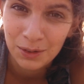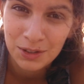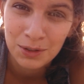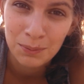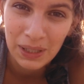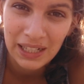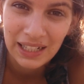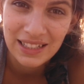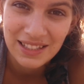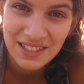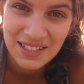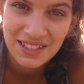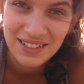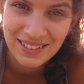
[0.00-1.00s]
there was a big
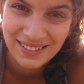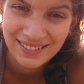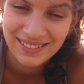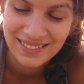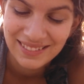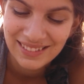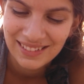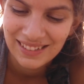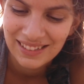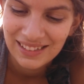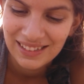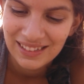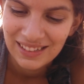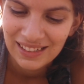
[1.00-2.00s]
list.
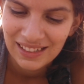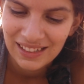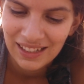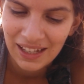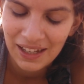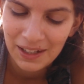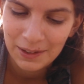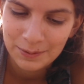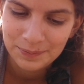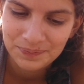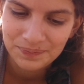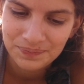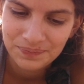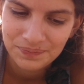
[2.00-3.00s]

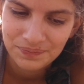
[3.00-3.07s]
And